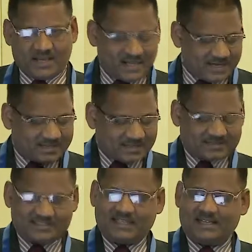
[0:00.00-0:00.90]
He
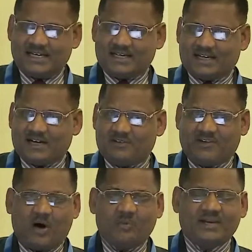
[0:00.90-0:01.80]
enters the data
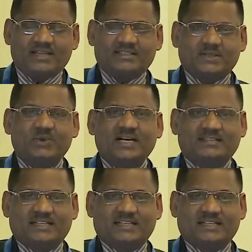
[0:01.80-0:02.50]
of how many units